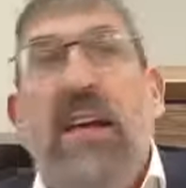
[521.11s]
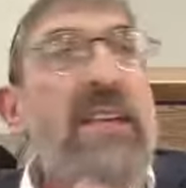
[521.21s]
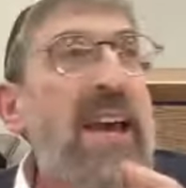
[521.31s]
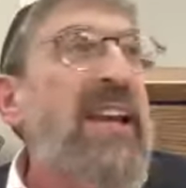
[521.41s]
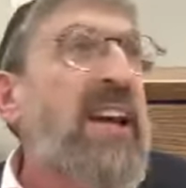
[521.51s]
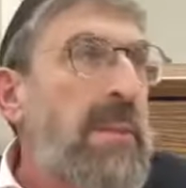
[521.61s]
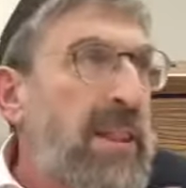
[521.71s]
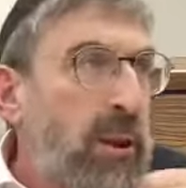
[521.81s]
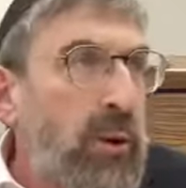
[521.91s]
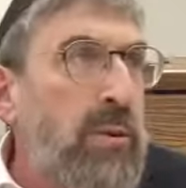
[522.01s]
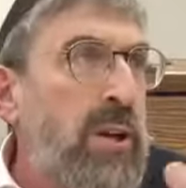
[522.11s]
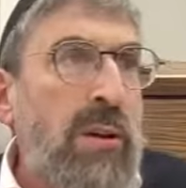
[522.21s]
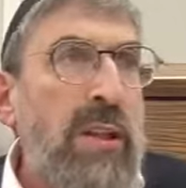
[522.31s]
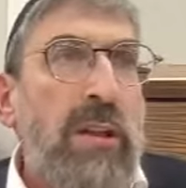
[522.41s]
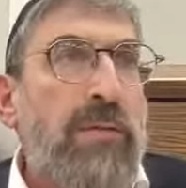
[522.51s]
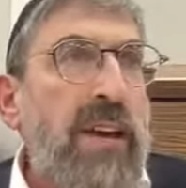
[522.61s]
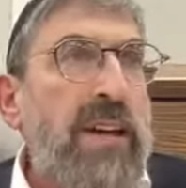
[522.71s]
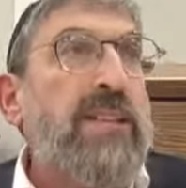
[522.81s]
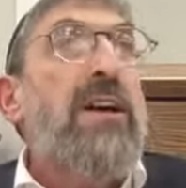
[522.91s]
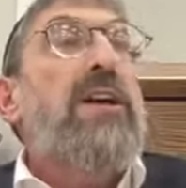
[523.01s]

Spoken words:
yet it could be two totally different years.